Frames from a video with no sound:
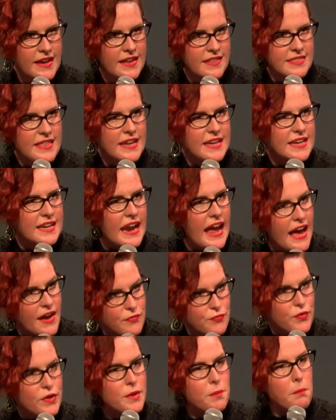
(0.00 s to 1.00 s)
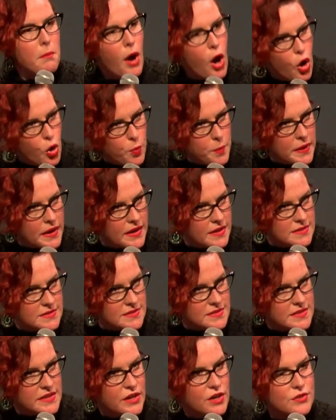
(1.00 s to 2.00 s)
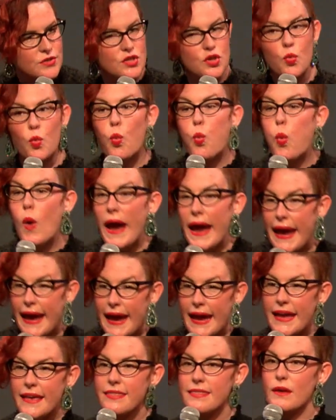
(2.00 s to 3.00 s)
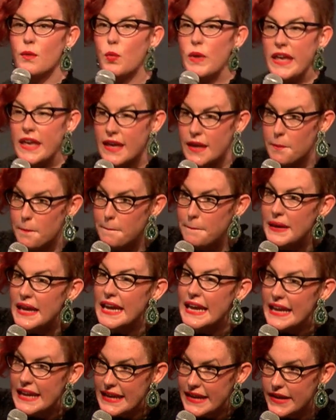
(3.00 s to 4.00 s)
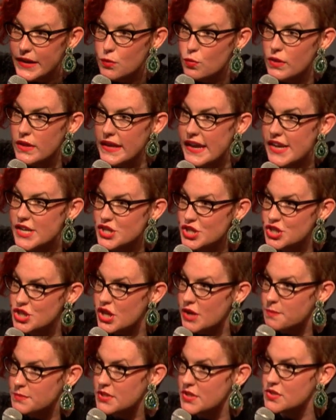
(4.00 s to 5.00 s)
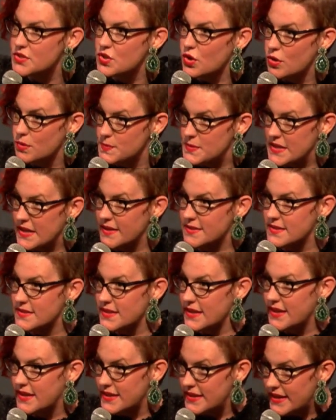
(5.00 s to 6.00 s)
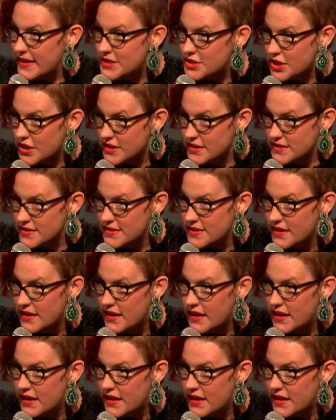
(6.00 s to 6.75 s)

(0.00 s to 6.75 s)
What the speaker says: That in every moment, there's a way that we can be in relationship to the circumstances and conditions.